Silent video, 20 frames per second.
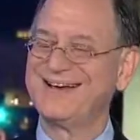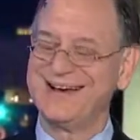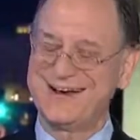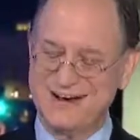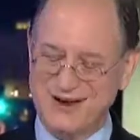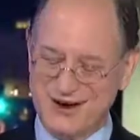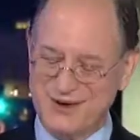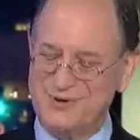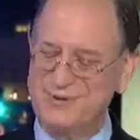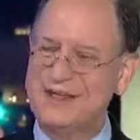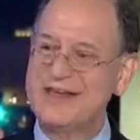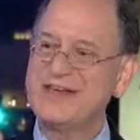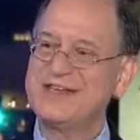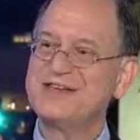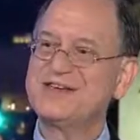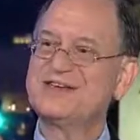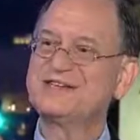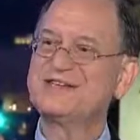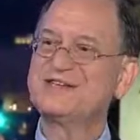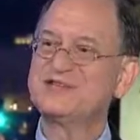No.
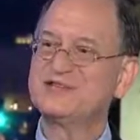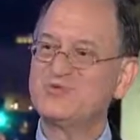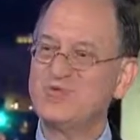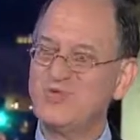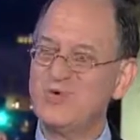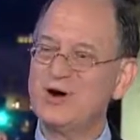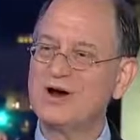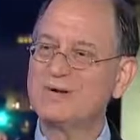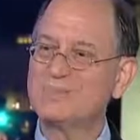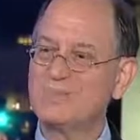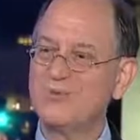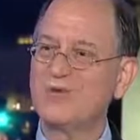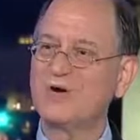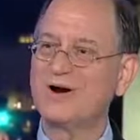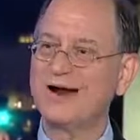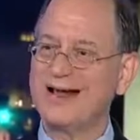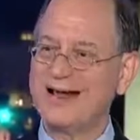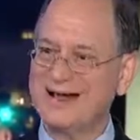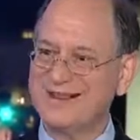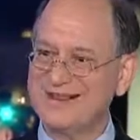This is one
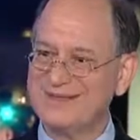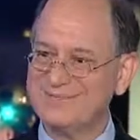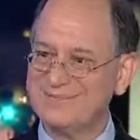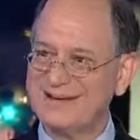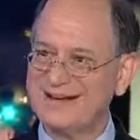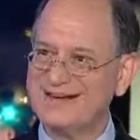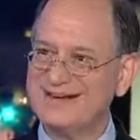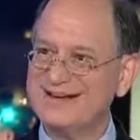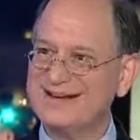more element,